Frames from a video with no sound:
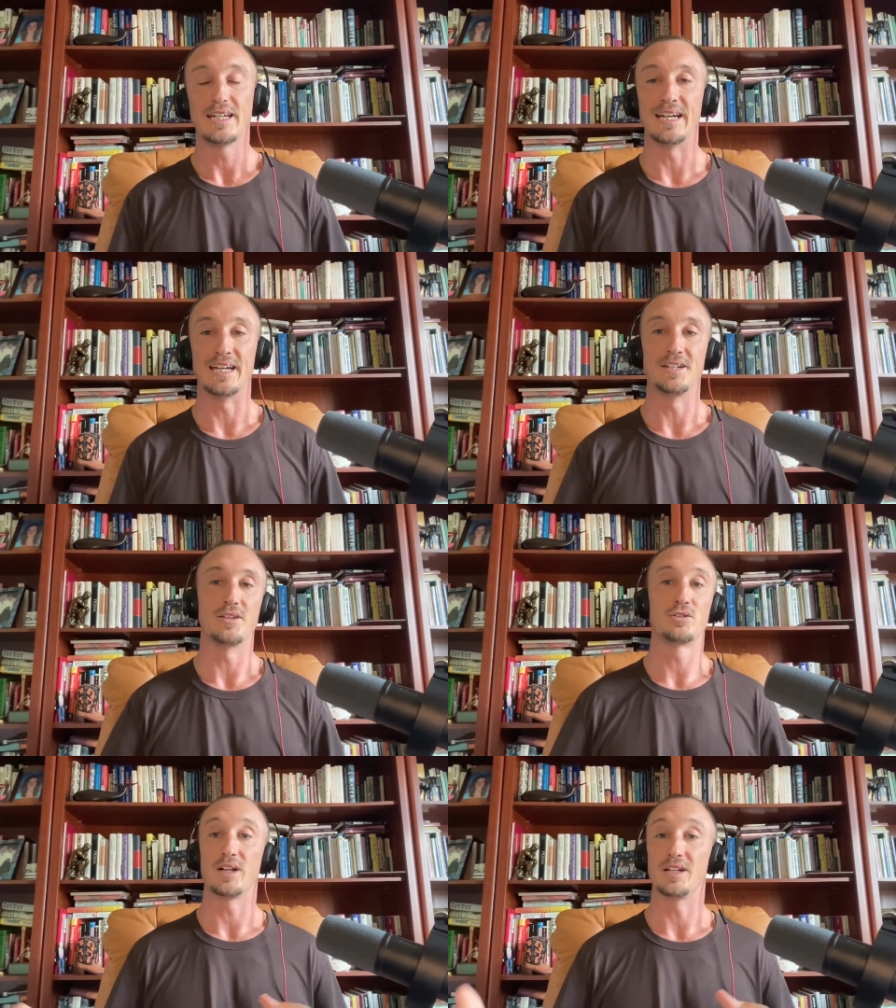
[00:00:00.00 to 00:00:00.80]
and
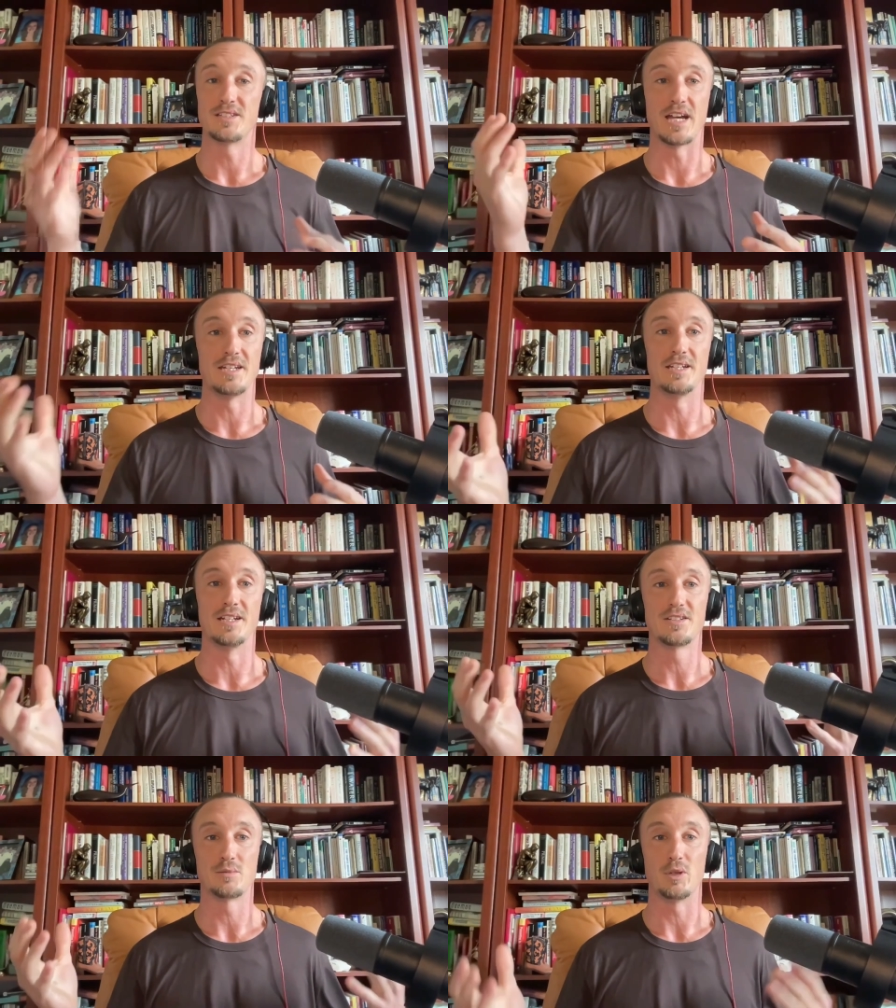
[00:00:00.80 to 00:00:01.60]
the
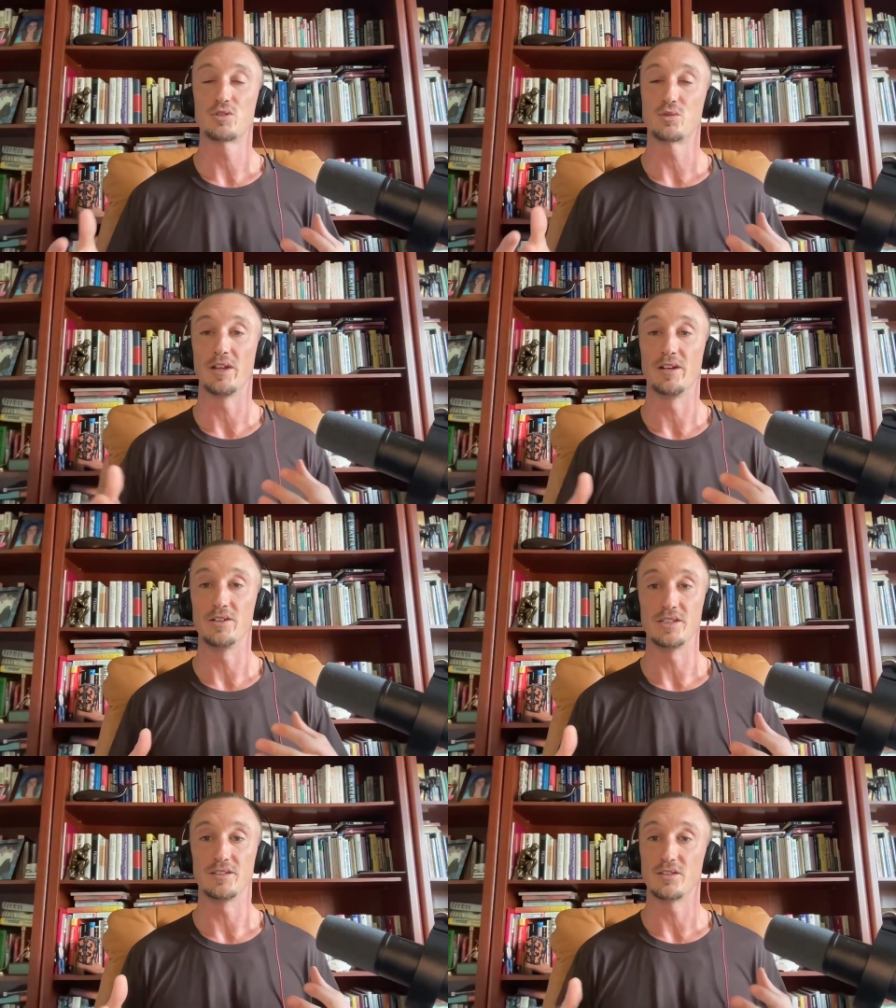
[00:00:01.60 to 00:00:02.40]
transcendent spiritual
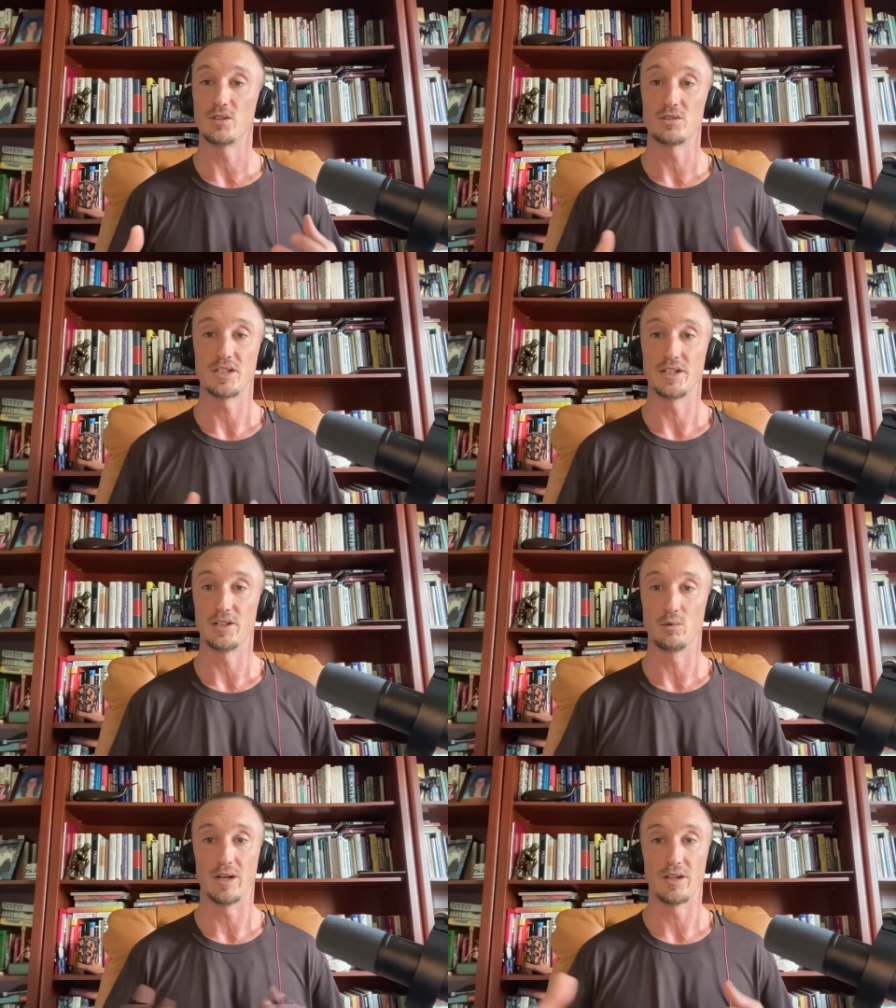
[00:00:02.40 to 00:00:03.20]
energies
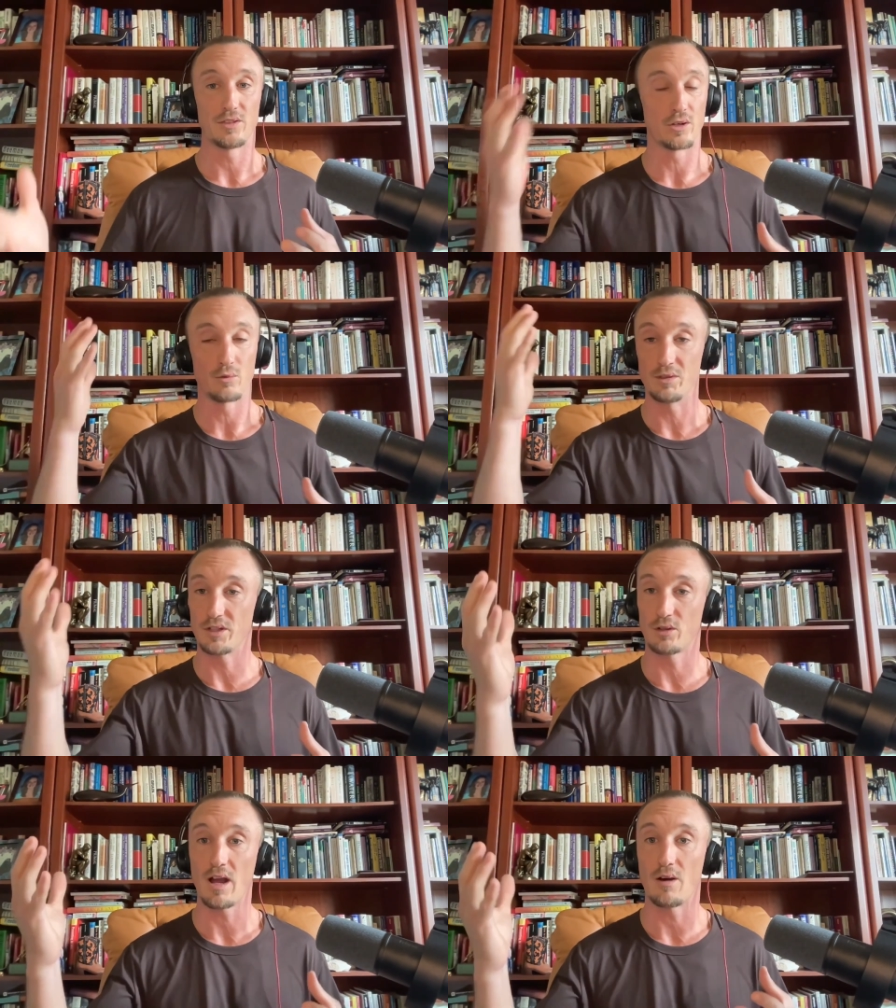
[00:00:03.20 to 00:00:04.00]
associated with
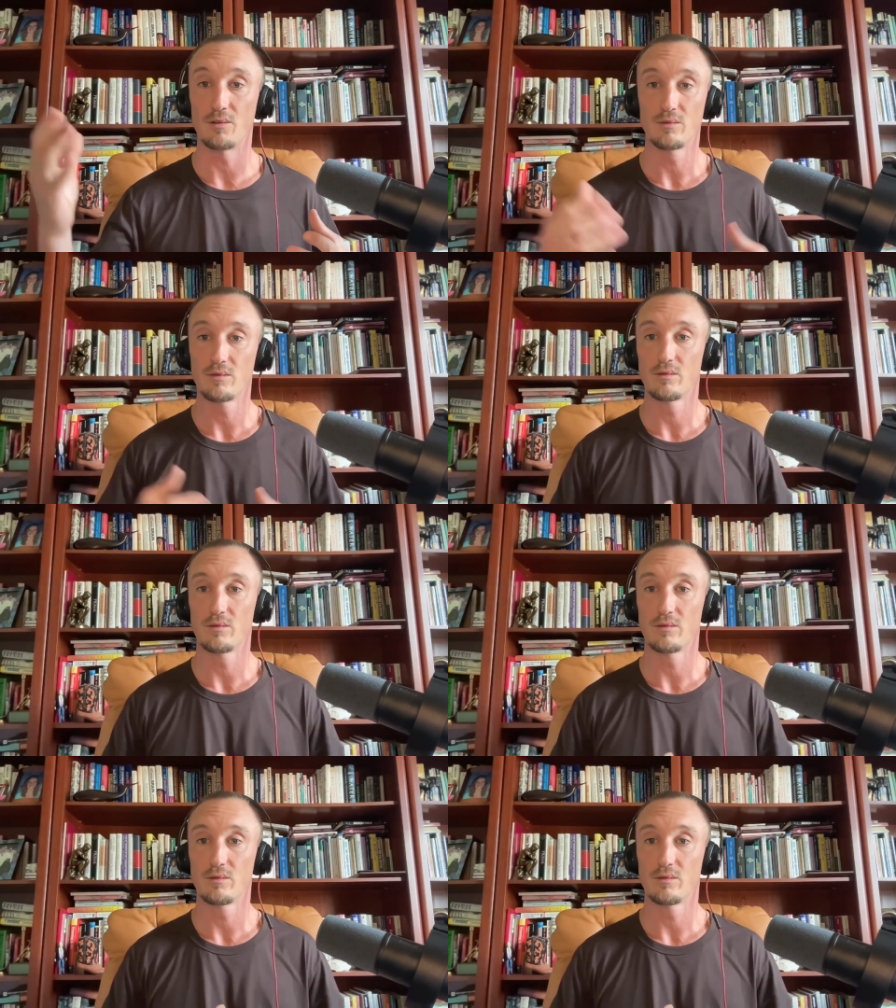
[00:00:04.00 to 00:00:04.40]
the crown.